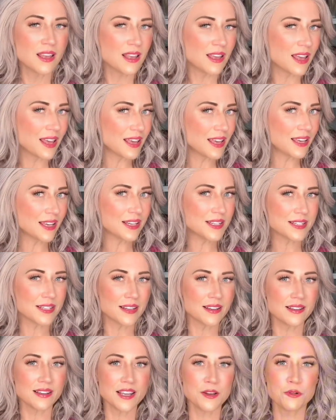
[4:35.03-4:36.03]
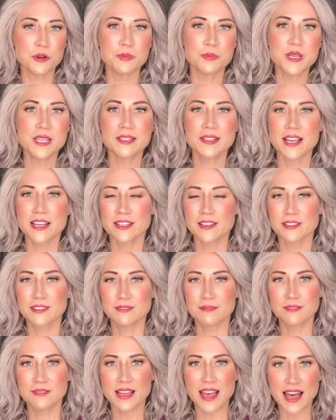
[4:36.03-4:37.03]
And it would be like
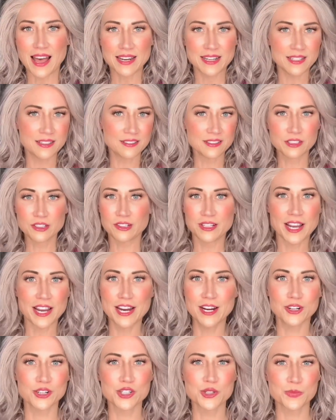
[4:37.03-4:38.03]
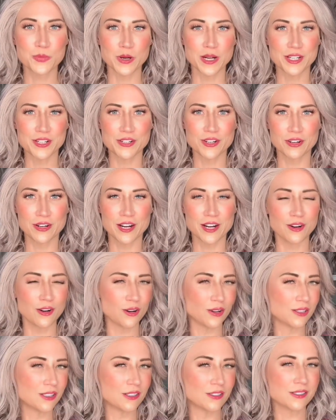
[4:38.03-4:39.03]
adding a little hairspray to your hair or a
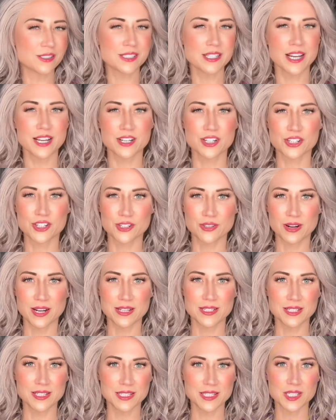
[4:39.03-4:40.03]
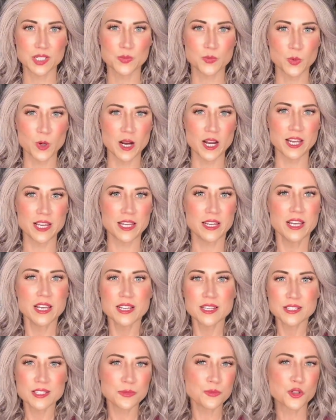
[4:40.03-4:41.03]
little texturizing spray,
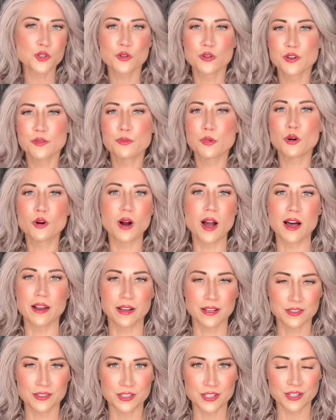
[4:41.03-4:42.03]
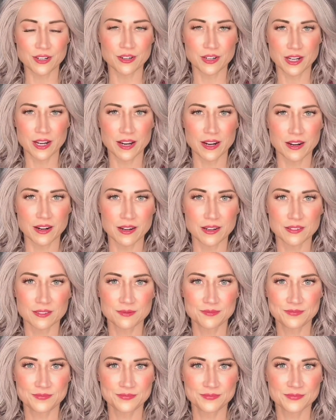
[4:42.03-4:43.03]
some sort of product to your hair.
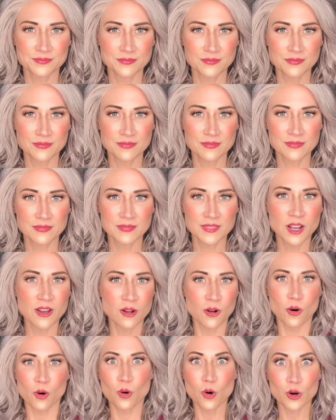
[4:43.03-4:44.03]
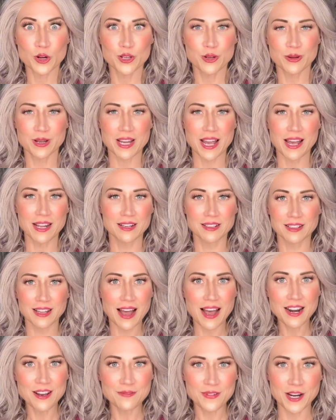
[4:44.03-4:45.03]
Or you could add a
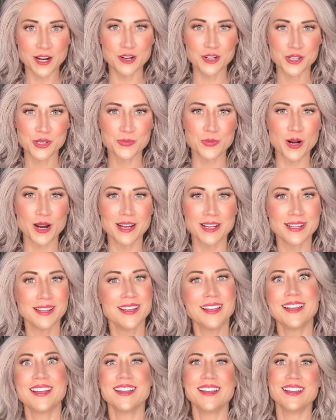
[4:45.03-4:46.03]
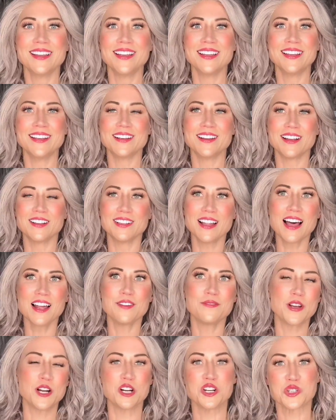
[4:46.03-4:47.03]
lot of hairspray, and a lot of
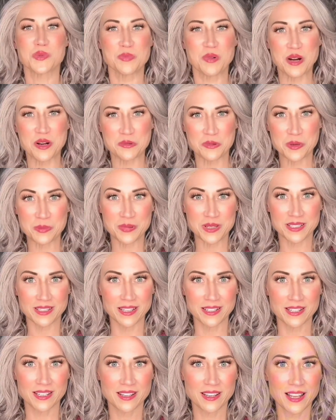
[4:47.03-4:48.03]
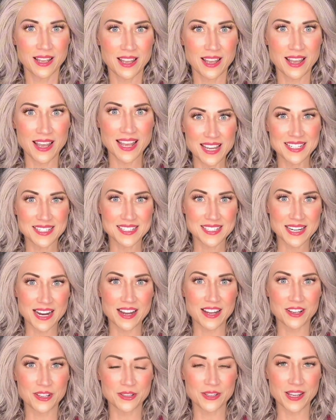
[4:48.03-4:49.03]
hairspray would be like a
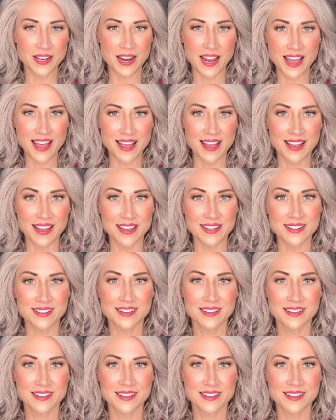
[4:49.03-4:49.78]
style that had